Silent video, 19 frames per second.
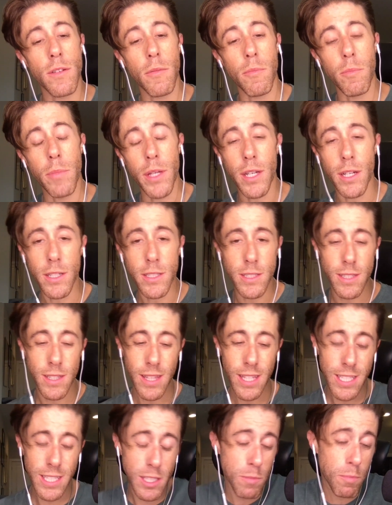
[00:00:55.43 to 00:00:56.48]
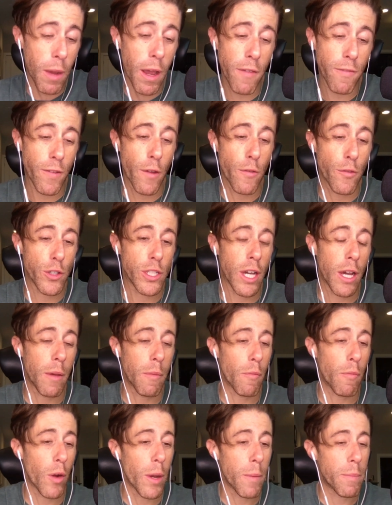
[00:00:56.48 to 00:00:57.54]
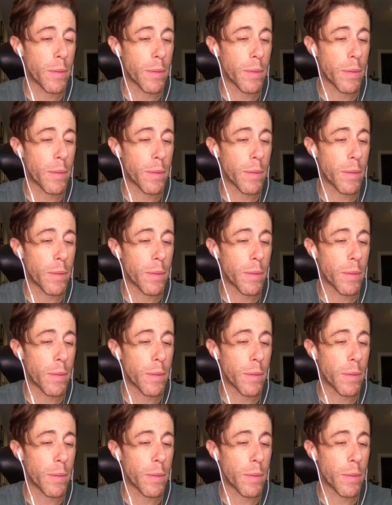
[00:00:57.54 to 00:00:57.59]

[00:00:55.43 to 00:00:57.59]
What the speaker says: because this is my favorite time, right?